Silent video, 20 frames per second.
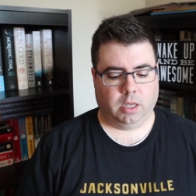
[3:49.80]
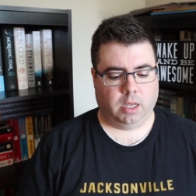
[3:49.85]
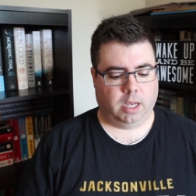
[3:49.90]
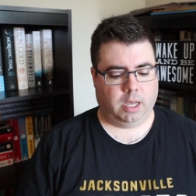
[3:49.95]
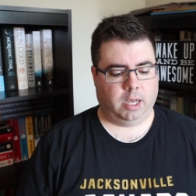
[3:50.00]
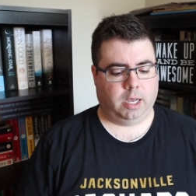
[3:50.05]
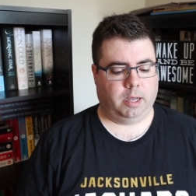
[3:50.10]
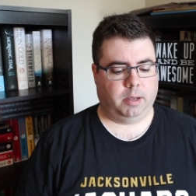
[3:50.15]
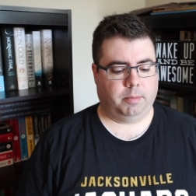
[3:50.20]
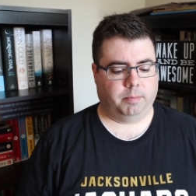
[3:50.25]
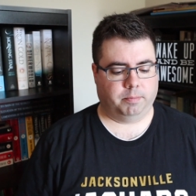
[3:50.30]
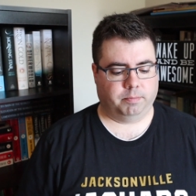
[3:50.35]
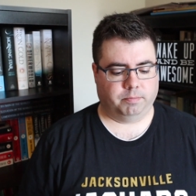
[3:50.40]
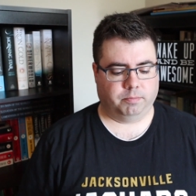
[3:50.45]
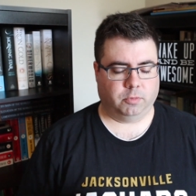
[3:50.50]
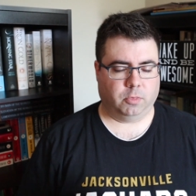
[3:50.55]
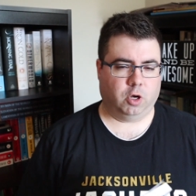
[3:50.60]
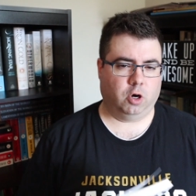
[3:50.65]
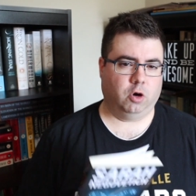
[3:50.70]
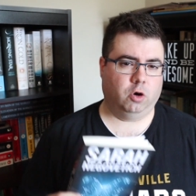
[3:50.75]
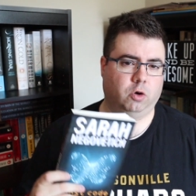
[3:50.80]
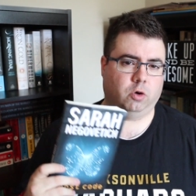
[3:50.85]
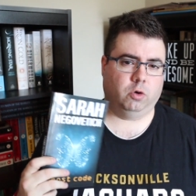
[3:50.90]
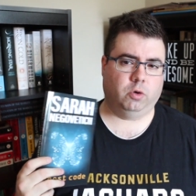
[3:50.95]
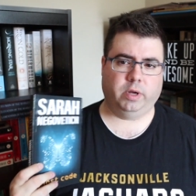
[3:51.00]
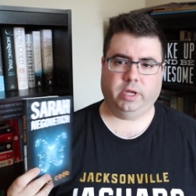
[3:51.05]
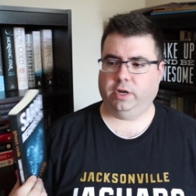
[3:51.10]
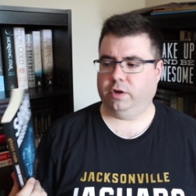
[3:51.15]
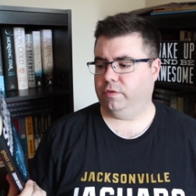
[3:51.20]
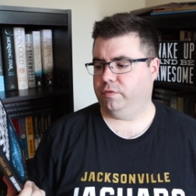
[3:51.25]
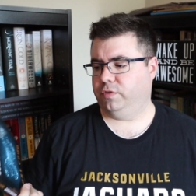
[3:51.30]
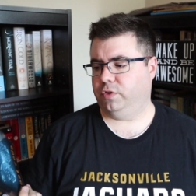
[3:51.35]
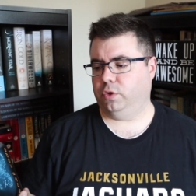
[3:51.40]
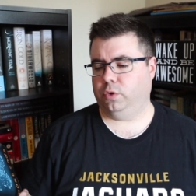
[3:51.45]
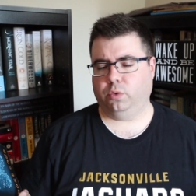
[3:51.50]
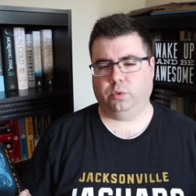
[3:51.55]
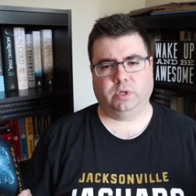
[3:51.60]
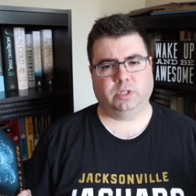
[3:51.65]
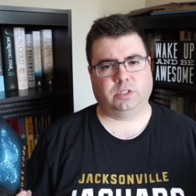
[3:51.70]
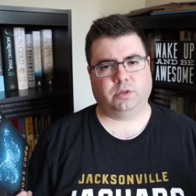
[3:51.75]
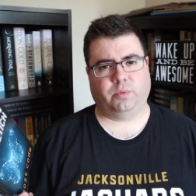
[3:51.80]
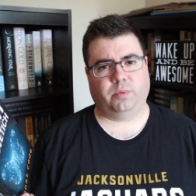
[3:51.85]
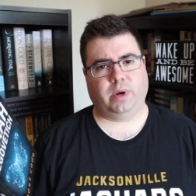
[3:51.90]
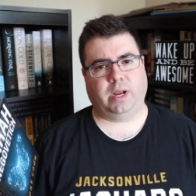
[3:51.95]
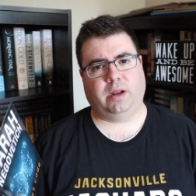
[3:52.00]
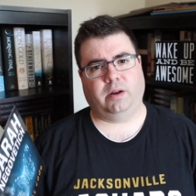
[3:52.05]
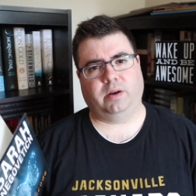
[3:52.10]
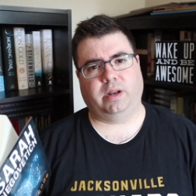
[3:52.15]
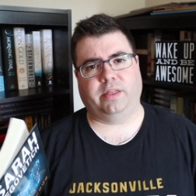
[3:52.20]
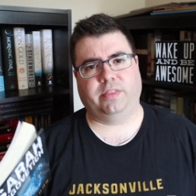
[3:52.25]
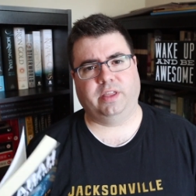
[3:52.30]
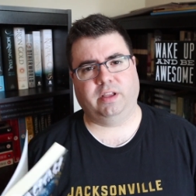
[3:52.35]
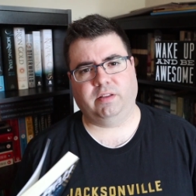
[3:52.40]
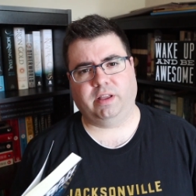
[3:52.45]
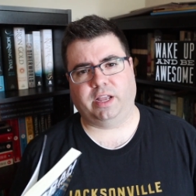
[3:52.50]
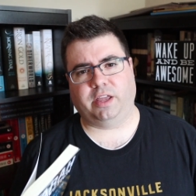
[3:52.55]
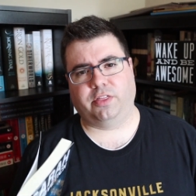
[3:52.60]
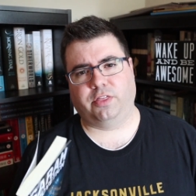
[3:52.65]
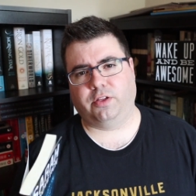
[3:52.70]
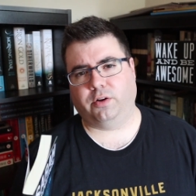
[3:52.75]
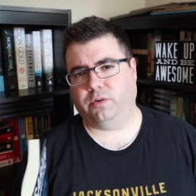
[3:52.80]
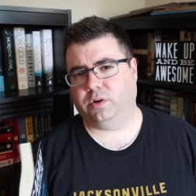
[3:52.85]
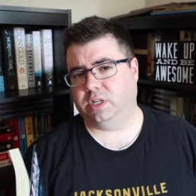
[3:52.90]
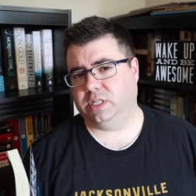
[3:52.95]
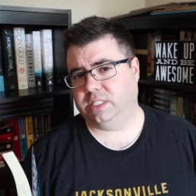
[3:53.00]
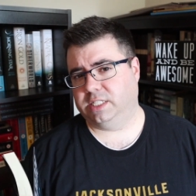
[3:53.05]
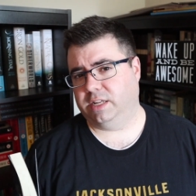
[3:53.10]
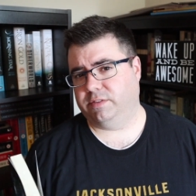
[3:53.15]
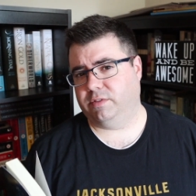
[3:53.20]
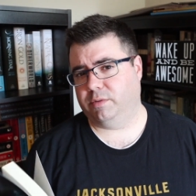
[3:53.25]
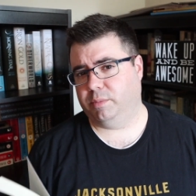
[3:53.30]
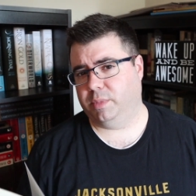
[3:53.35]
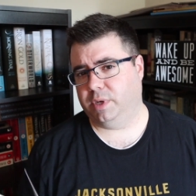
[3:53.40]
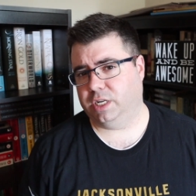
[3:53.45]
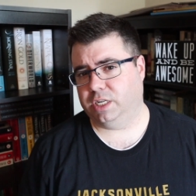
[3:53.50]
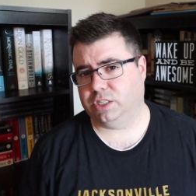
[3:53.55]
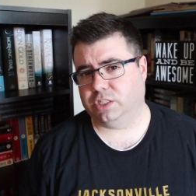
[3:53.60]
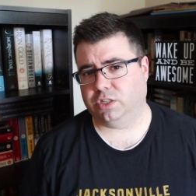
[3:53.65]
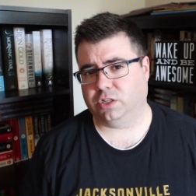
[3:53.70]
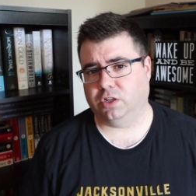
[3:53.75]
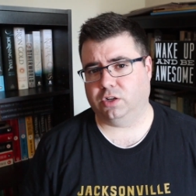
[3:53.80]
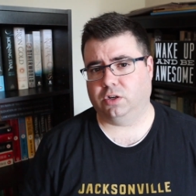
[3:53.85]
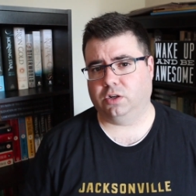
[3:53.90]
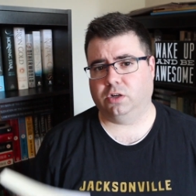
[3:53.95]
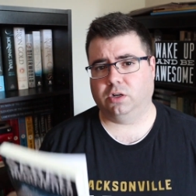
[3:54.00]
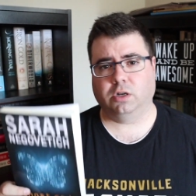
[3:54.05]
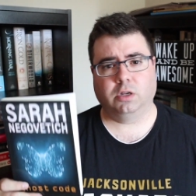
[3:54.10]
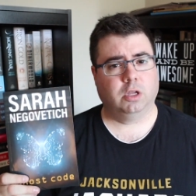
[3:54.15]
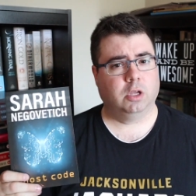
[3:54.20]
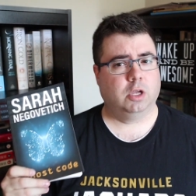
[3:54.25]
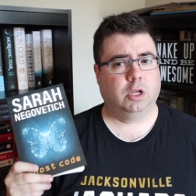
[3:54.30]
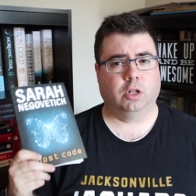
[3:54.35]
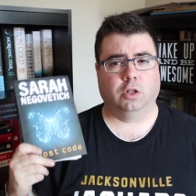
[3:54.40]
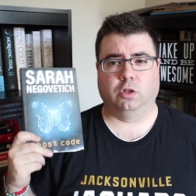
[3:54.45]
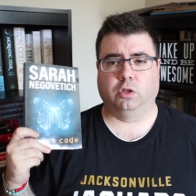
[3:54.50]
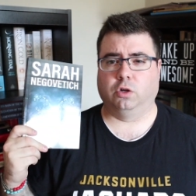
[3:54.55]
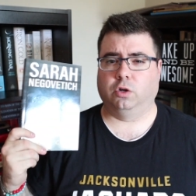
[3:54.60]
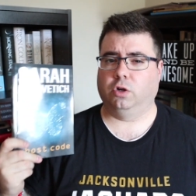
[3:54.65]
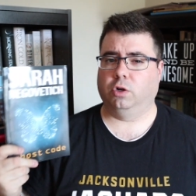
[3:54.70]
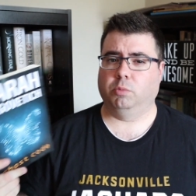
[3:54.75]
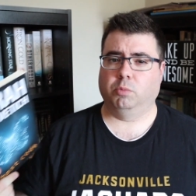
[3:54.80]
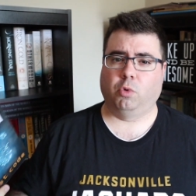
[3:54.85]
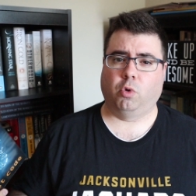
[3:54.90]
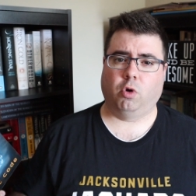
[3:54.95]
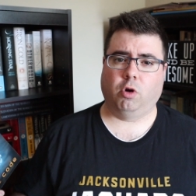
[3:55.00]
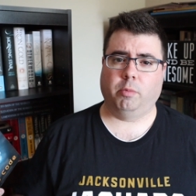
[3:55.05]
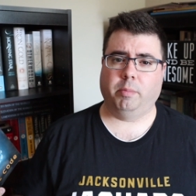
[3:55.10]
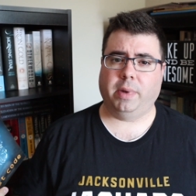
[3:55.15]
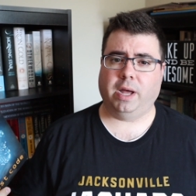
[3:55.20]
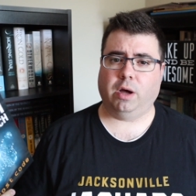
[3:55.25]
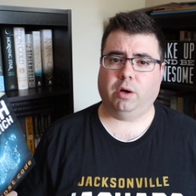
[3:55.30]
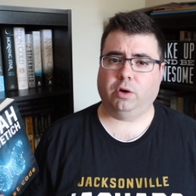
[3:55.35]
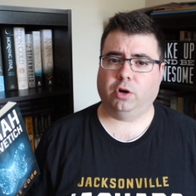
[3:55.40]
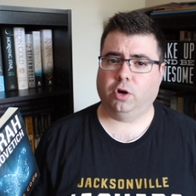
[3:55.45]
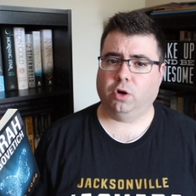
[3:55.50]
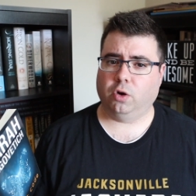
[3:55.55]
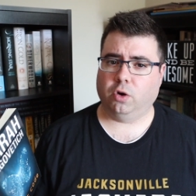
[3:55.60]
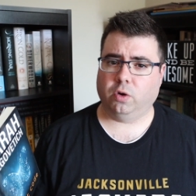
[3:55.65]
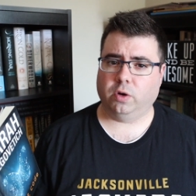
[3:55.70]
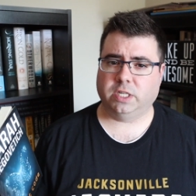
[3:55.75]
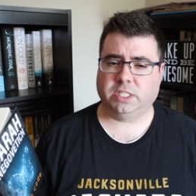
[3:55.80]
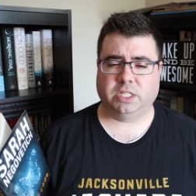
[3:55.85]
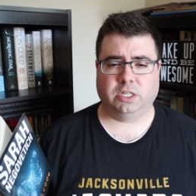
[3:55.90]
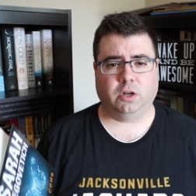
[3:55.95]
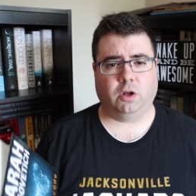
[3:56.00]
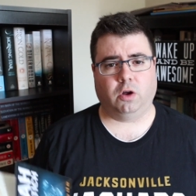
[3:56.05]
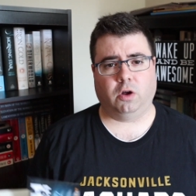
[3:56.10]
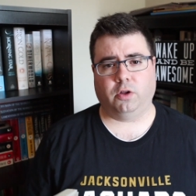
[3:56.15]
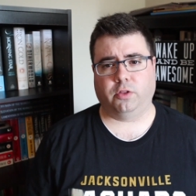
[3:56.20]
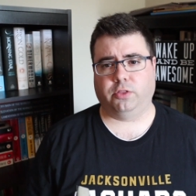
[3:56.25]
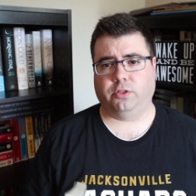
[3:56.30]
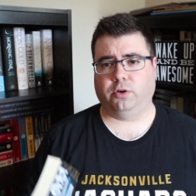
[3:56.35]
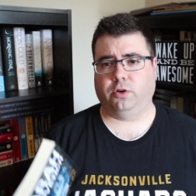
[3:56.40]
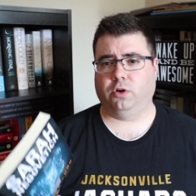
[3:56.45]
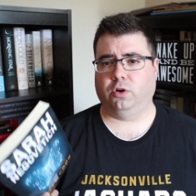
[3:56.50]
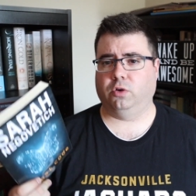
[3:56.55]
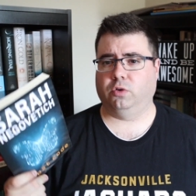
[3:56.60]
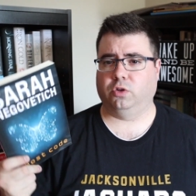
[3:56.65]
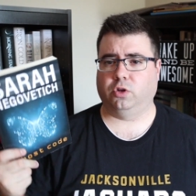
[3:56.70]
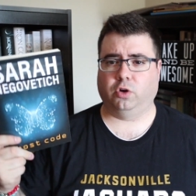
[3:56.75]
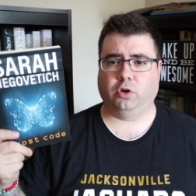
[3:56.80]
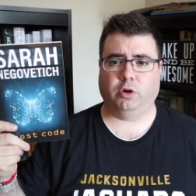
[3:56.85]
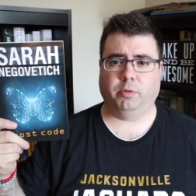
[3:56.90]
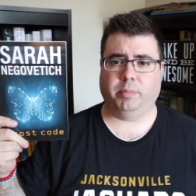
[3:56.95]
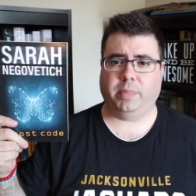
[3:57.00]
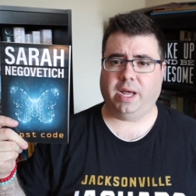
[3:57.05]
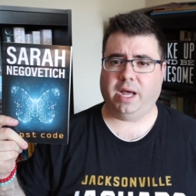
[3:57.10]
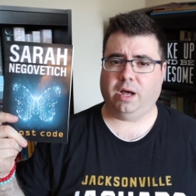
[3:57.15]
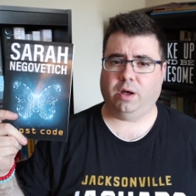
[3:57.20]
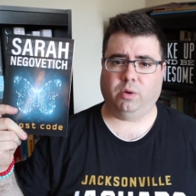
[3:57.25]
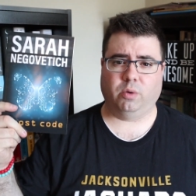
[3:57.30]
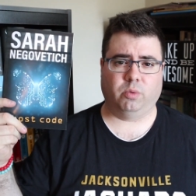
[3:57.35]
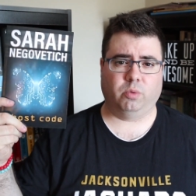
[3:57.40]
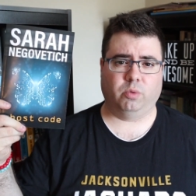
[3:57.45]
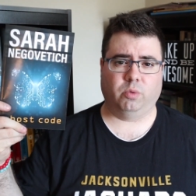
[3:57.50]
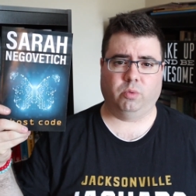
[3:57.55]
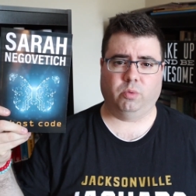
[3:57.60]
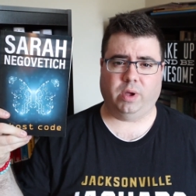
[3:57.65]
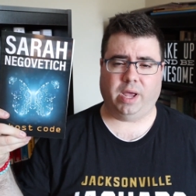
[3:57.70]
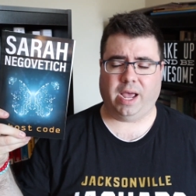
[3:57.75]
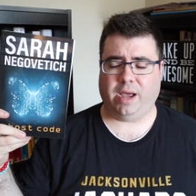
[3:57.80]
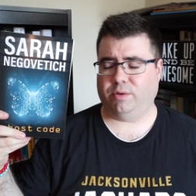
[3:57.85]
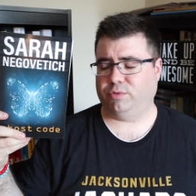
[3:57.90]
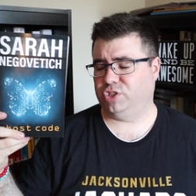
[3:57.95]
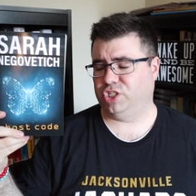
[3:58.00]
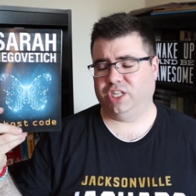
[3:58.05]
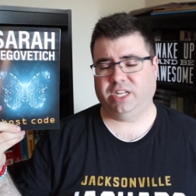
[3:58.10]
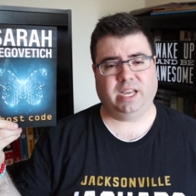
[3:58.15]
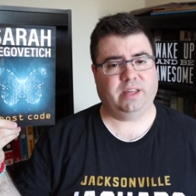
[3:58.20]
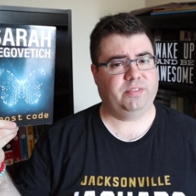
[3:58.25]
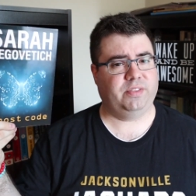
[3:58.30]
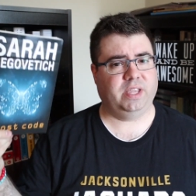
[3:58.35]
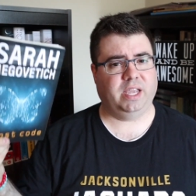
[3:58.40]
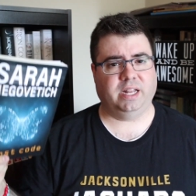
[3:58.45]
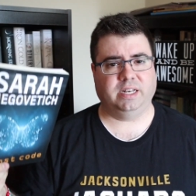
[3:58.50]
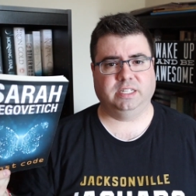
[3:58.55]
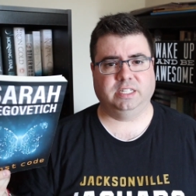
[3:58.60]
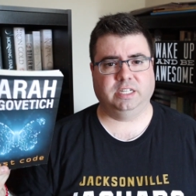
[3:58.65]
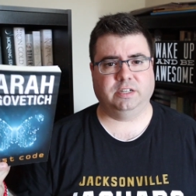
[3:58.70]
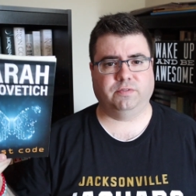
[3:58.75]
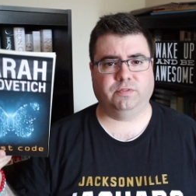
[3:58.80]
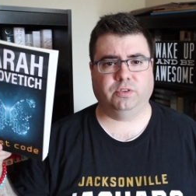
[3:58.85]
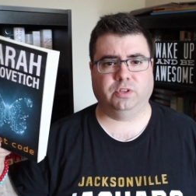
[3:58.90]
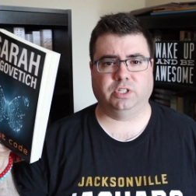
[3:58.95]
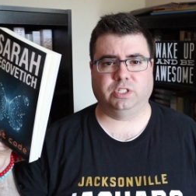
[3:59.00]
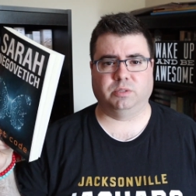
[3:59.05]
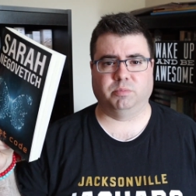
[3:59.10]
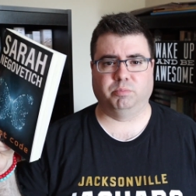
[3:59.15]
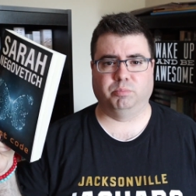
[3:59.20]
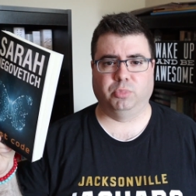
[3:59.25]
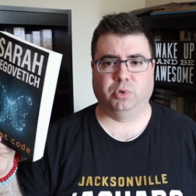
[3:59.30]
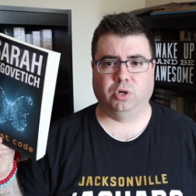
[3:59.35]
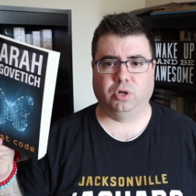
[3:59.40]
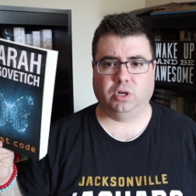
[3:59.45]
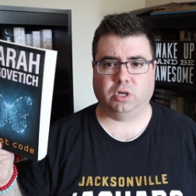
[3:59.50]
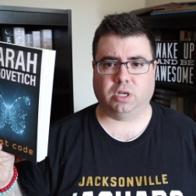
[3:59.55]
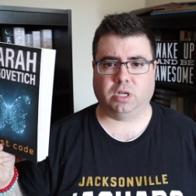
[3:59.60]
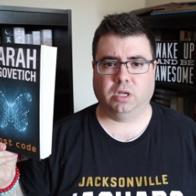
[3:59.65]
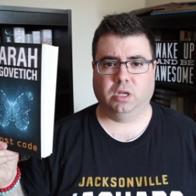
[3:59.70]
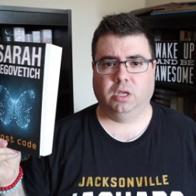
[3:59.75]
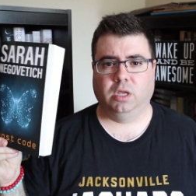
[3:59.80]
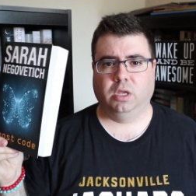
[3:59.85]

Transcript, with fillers: um, her interview is around, I think, like 37 minutes long. Learn more about her as an author, learn about how she got the idea for this book,